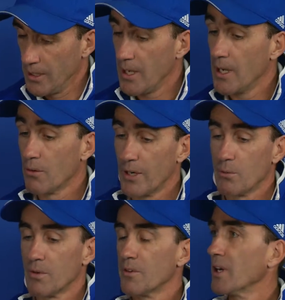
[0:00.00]
Yeah,
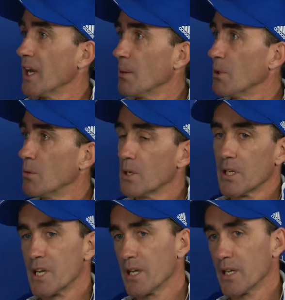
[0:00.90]
Rick, we're very happy
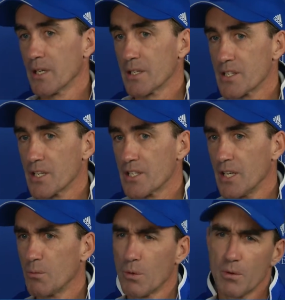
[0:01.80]
with it.
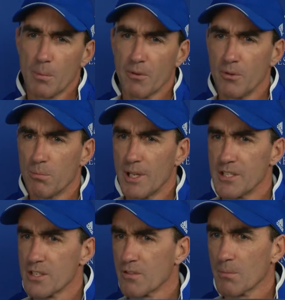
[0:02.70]
16, we were up a few
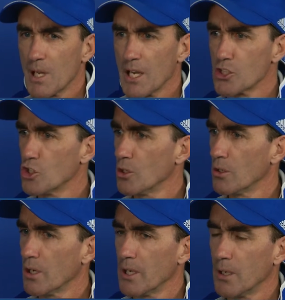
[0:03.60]
places from last year.